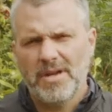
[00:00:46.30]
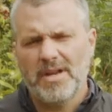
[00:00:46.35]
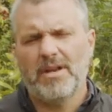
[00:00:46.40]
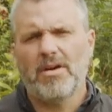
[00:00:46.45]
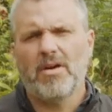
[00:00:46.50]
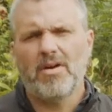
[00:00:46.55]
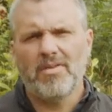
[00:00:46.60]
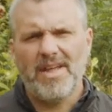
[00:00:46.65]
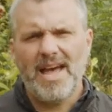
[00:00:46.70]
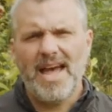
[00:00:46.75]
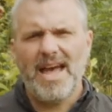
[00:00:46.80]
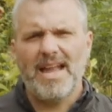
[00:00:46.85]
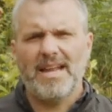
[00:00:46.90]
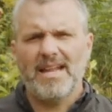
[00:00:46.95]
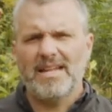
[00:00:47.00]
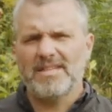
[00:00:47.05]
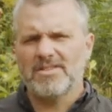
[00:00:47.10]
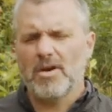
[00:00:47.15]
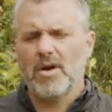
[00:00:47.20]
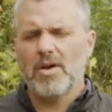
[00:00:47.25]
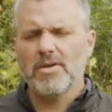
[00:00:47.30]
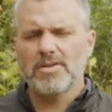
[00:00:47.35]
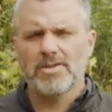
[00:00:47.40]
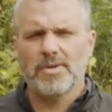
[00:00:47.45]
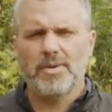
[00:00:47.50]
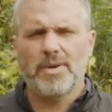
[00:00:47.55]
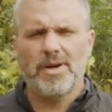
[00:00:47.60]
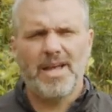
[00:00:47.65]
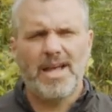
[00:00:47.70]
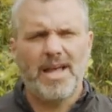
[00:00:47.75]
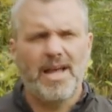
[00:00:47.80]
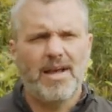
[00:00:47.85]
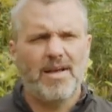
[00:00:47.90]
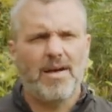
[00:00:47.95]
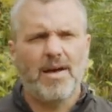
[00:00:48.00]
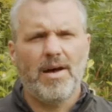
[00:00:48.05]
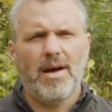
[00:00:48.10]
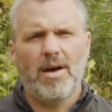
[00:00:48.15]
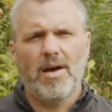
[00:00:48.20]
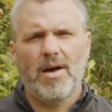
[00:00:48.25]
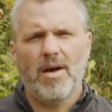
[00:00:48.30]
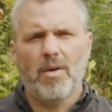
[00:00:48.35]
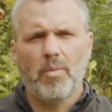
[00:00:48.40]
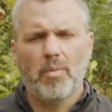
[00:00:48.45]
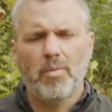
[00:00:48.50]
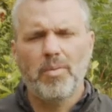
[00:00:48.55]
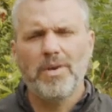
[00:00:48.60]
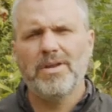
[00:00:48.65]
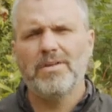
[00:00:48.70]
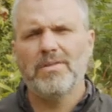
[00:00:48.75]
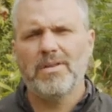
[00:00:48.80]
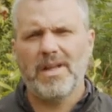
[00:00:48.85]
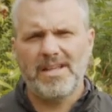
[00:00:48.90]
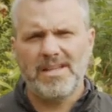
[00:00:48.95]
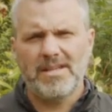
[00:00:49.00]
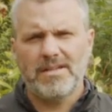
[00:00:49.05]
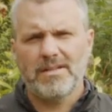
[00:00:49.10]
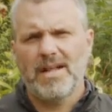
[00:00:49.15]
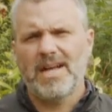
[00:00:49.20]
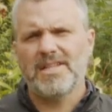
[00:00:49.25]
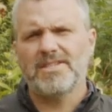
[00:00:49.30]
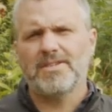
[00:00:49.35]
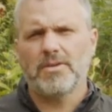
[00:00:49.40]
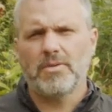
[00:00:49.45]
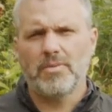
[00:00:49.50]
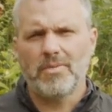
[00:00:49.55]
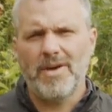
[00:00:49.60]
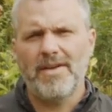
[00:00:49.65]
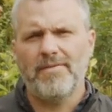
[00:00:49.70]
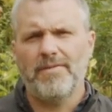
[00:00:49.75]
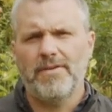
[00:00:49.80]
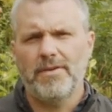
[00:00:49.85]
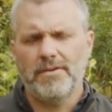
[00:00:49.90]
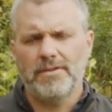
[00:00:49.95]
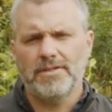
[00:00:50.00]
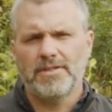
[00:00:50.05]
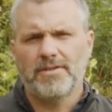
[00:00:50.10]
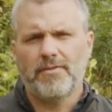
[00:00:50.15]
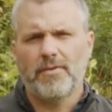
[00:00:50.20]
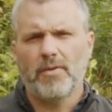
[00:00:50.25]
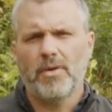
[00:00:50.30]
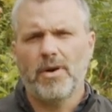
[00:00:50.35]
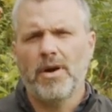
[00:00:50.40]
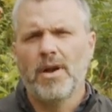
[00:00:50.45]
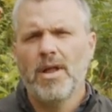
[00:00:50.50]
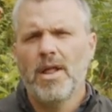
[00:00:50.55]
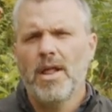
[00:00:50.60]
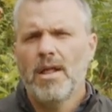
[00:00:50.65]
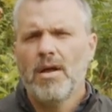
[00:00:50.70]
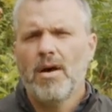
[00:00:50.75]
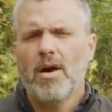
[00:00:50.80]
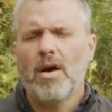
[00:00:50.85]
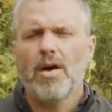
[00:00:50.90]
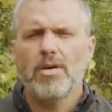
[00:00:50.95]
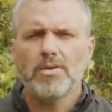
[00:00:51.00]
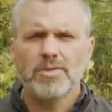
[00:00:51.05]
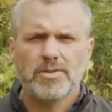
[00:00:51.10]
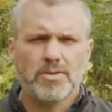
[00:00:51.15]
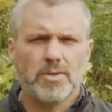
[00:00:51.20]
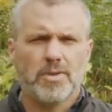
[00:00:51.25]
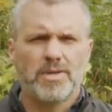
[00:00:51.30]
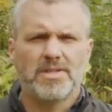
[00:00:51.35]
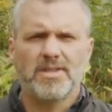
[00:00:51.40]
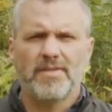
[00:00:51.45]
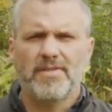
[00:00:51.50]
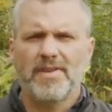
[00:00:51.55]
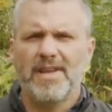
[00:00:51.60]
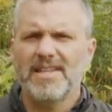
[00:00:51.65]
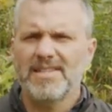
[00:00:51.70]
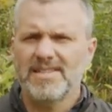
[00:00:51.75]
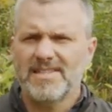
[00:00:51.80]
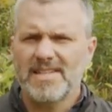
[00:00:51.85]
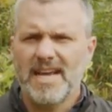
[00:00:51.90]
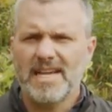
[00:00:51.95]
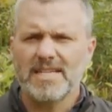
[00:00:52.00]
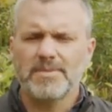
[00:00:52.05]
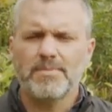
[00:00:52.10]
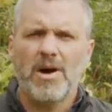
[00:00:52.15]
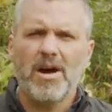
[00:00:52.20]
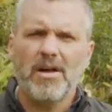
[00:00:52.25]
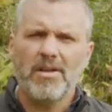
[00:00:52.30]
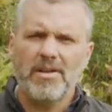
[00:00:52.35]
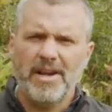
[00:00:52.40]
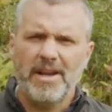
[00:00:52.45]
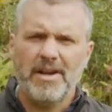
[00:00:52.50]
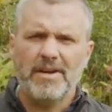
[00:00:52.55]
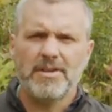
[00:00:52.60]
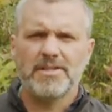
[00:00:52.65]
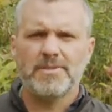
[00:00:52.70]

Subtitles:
in all that, it's also a real ecological refuge for all sorts of insects, pollinator